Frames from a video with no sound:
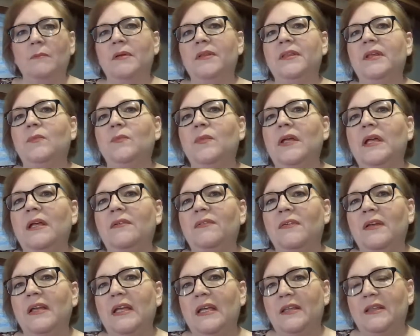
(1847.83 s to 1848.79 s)
but then we
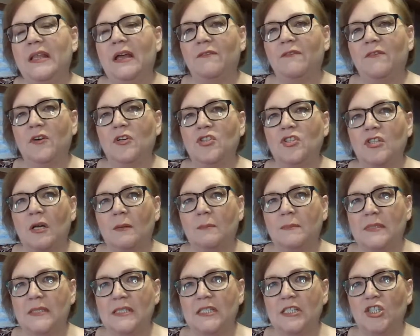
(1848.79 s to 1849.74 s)
hit that first
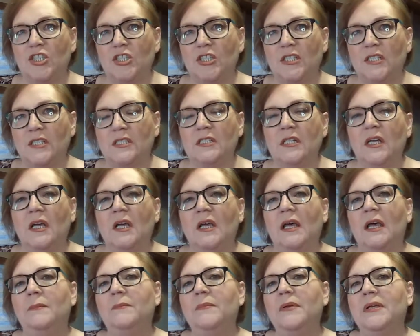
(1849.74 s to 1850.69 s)
opposition.
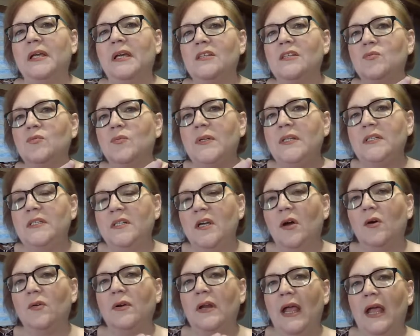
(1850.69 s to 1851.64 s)
And because we
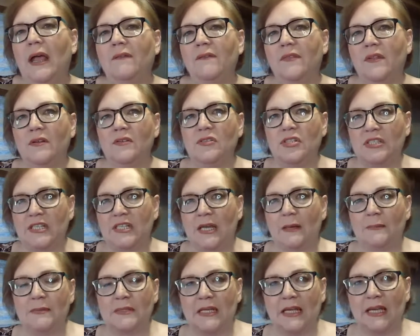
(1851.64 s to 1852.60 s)
don't have those
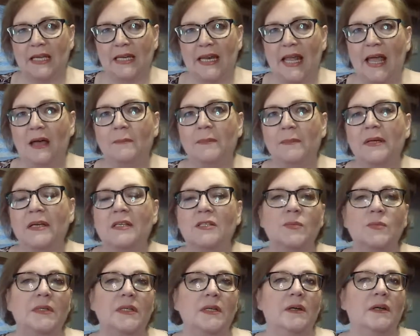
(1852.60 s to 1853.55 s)
steps laid out,
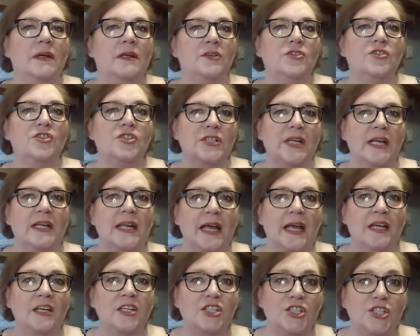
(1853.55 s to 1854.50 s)
because we don't understand
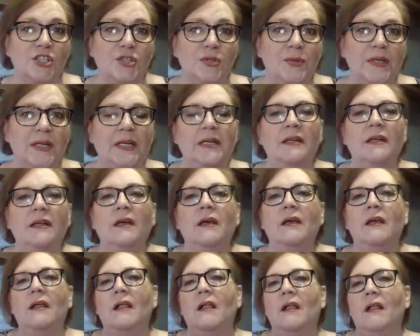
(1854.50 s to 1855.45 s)
how to do it,
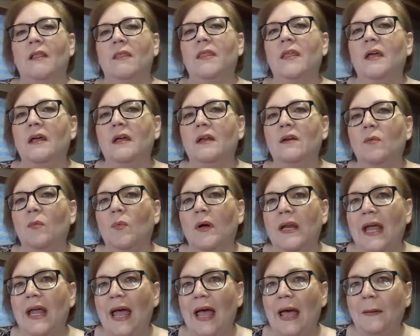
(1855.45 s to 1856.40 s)
then
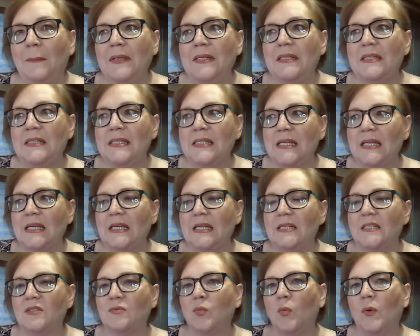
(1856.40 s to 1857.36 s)
what happens
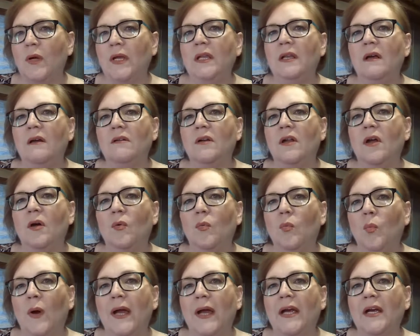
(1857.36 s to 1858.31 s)
is we don't know
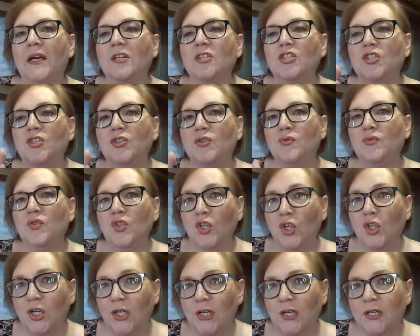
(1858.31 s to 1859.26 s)
where to
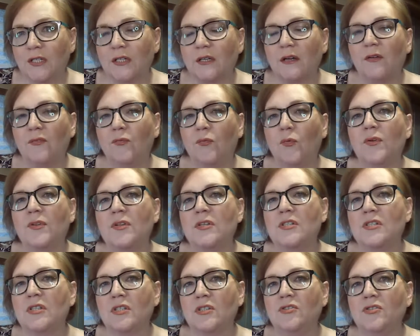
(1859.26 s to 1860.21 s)
look for the
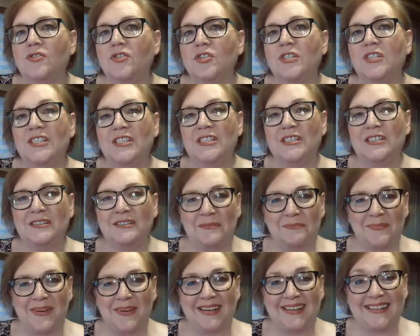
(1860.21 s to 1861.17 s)
solution to
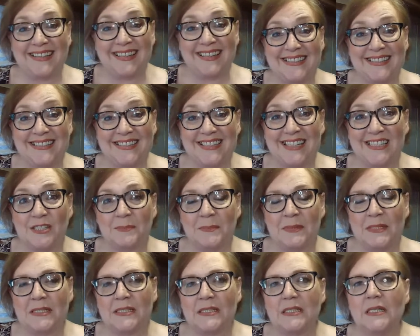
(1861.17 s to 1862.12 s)
make
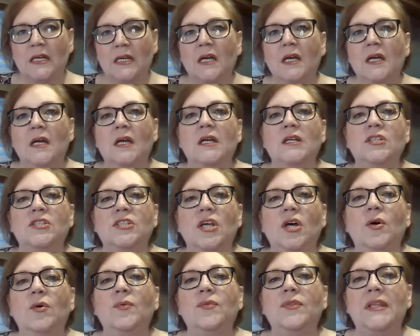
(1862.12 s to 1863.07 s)
adjustment.
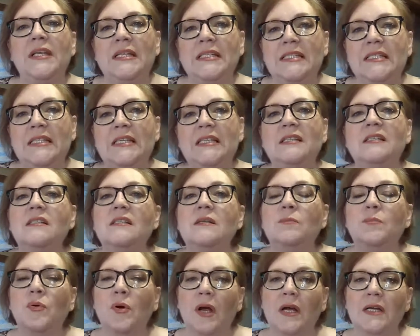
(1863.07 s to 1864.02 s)
So this is
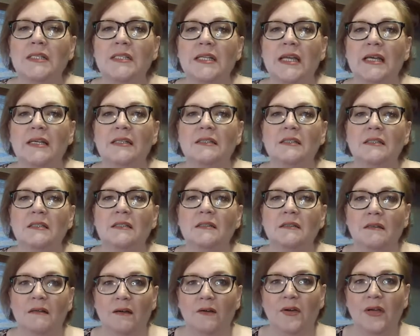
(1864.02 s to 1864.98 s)
a process,
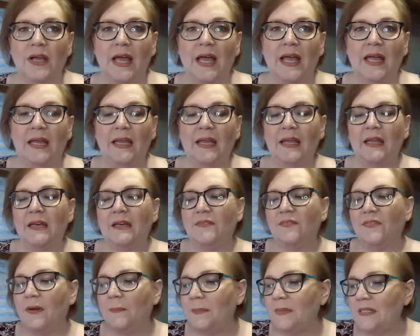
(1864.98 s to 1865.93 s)
okay? And
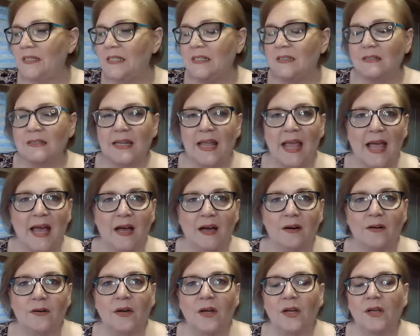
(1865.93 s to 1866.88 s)
if up until
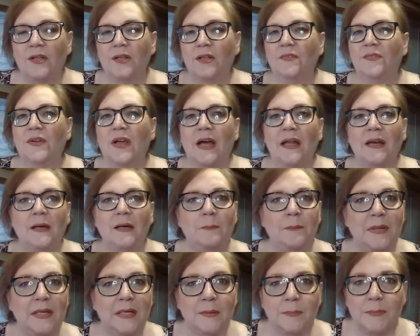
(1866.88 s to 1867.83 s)
now you've gotten a
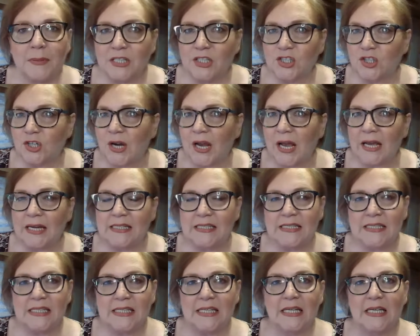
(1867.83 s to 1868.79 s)
big picture
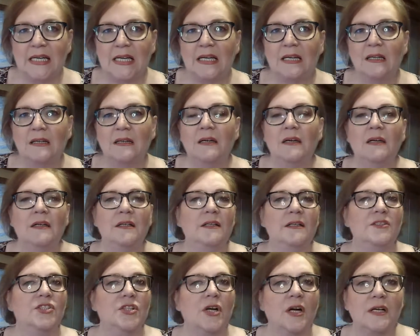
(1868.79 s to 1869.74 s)
idea,
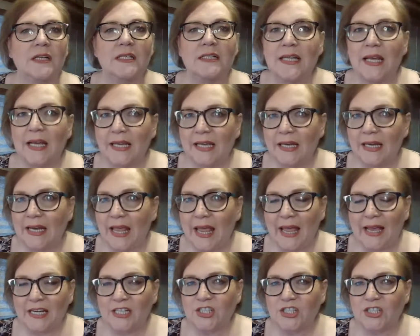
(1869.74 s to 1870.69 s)
you started taking
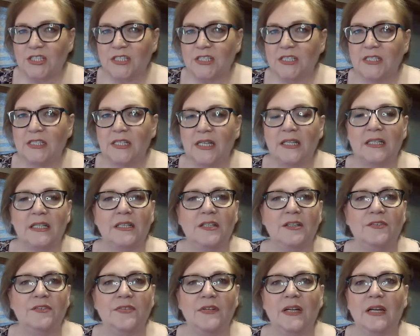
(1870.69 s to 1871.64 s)
action, and
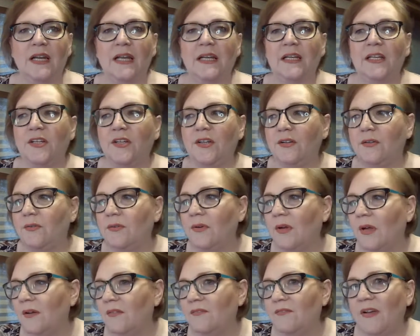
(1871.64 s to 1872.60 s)
then you felt like you
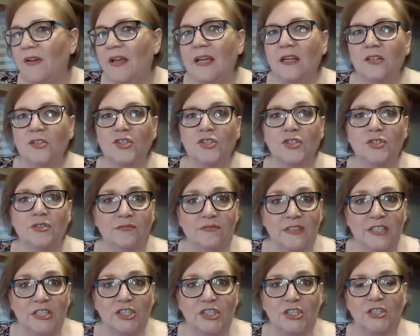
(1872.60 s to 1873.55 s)
failed your
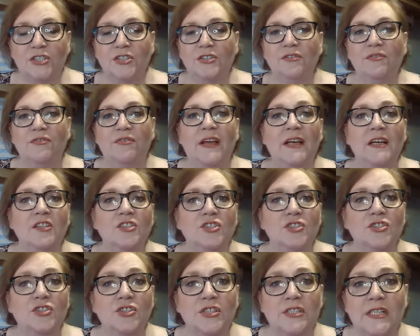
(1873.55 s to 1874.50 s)
vision, you failed
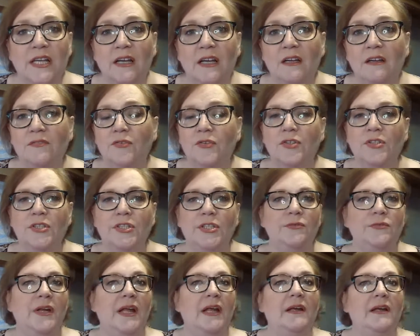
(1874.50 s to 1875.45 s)
yourself, or
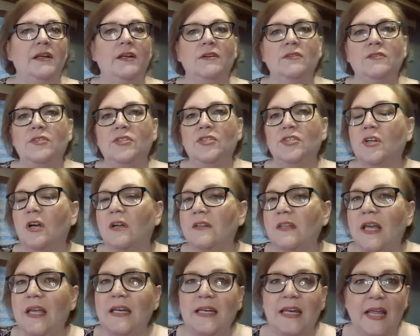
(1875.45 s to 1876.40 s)
you ne- you know you
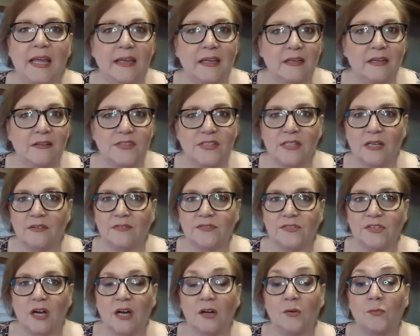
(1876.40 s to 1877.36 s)
start that negative
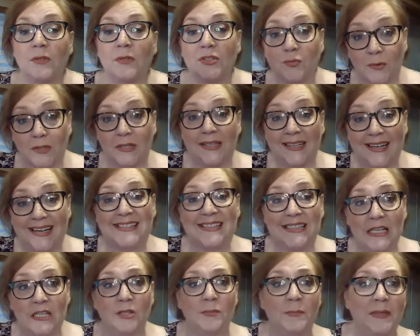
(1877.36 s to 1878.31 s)
self talk. Which what did I
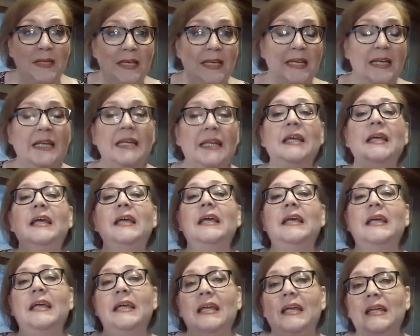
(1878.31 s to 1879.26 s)
say at the beginning?
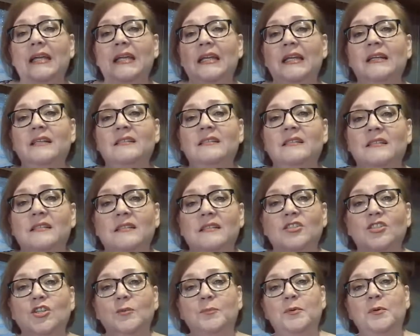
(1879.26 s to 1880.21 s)
It is the
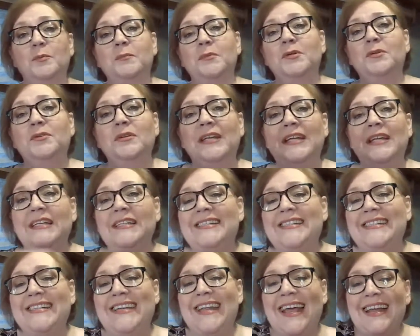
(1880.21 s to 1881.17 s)
super moon.
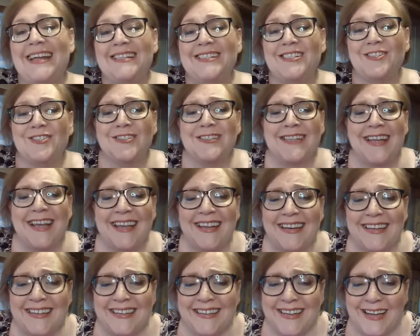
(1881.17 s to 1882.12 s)
Today's your
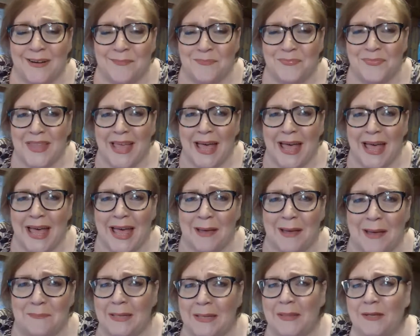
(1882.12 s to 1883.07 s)
day to dump that
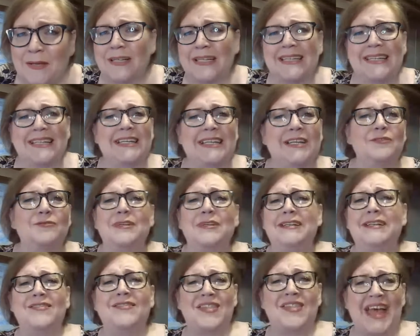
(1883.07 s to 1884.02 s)
baby. We're gonna
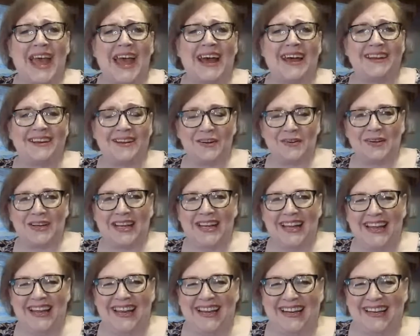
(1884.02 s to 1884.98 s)
get rid of that,
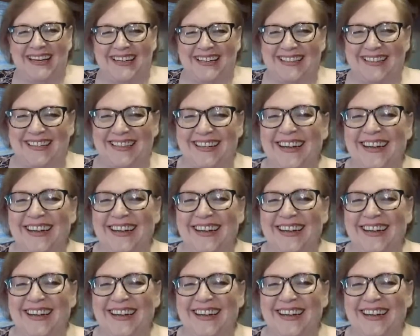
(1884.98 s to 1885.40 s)
okay?